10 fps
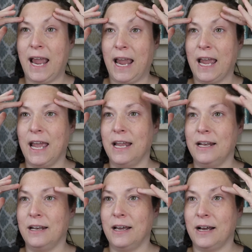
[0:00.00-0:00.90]

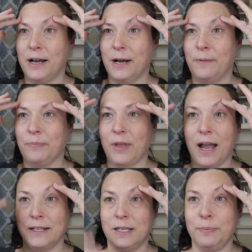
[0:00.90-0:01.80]
And
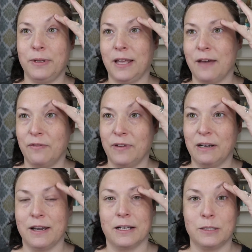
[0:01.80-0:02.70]
I typically have a
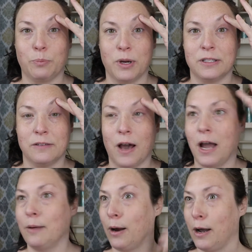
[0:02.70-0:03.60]
very expressive
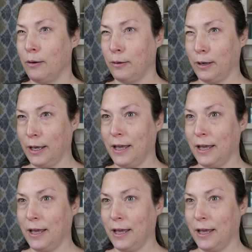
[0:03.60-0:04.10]
eyebrow,